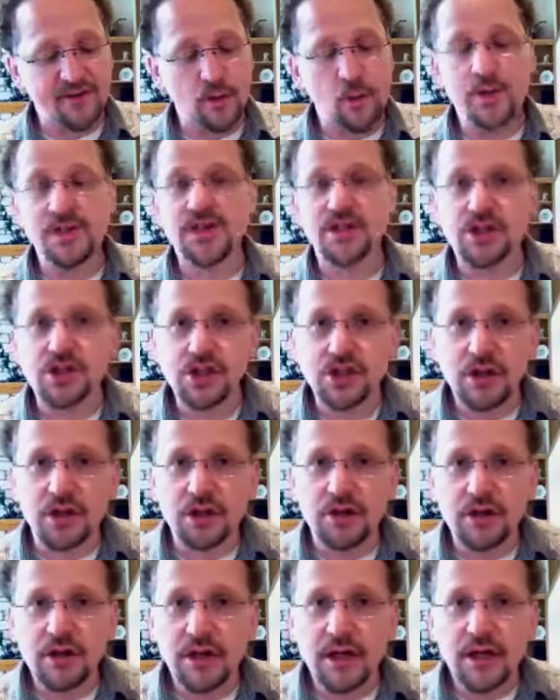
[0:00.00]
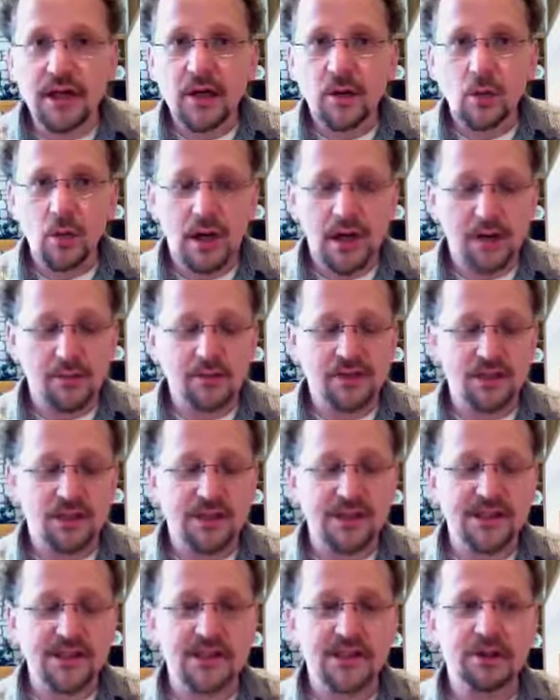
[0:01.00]
I wasn't sure what I was
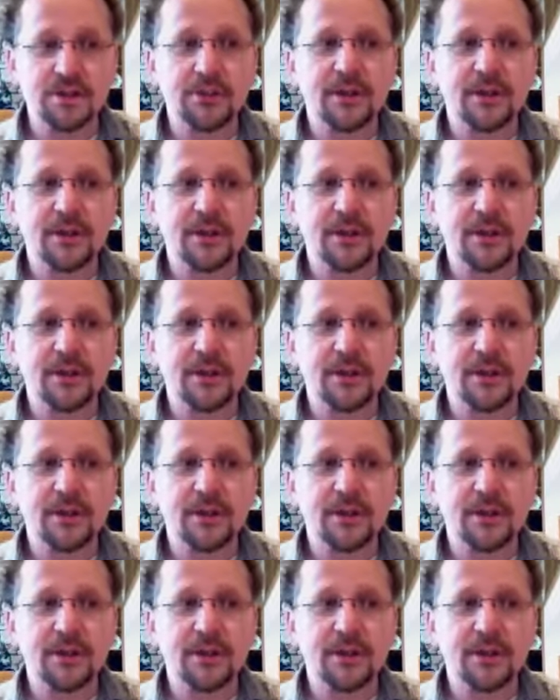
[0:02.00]
going to do,